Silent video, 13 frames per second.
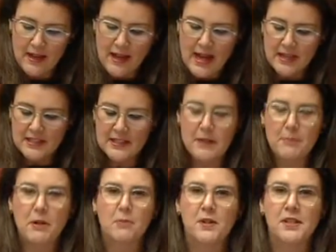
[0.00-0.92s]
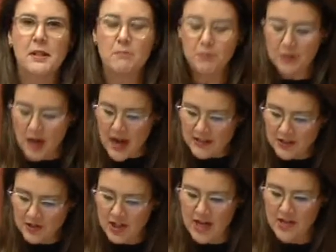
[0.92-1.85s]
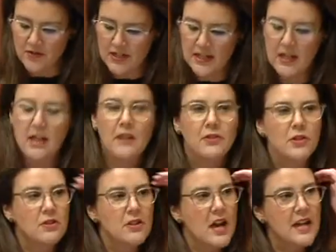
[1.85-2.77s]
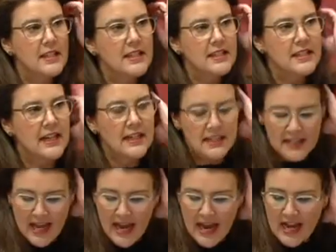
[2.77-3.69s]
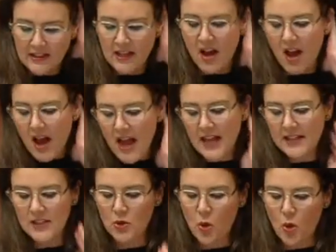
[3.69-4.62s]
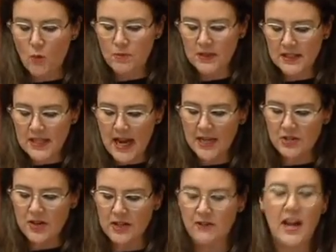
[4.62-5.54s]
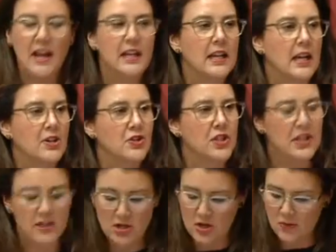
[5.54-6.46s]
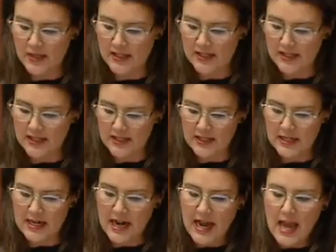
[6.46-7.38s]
Acting Deputy President, prior to January, the United States had the highest corporate tax rate of any country in the OECD.